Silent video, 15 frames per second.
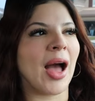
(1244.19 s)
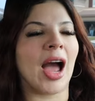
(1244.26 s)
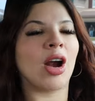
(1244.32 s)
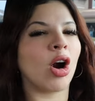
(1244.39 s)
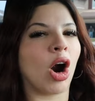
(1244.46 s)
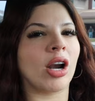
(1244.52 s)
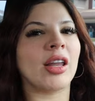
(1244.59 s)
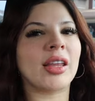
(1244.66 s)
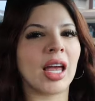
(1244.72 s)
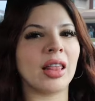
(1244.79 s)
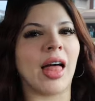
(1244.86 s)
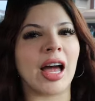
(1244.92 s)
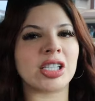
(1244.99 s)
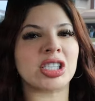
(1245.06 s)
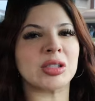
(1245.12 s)
I hardly
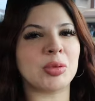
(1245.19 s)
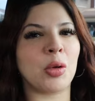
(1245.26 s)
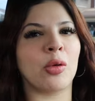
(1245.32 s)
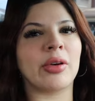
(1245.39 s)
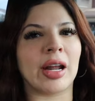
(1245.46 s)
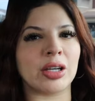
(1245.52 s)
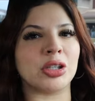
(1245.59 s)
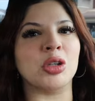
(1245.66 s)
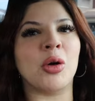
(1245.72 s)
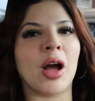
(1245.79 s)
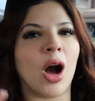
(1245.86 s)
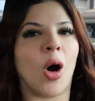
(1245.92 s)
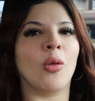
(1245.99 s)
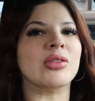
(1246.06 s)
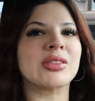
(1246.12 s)
get lashes, but when I do,
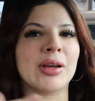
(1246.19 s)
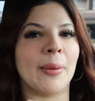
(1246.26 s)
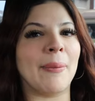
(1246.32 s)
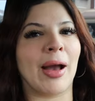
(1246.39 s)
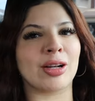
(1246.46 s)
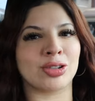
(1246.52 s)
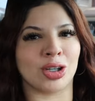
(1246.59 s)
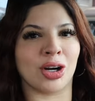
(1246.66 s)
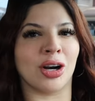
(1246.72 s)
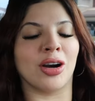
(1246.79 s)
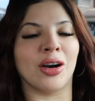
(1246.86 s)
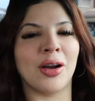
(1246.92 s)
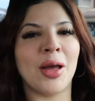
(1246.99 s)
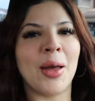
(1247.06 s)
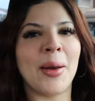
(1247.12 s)
I always come back to
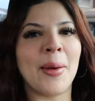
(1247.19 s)
her.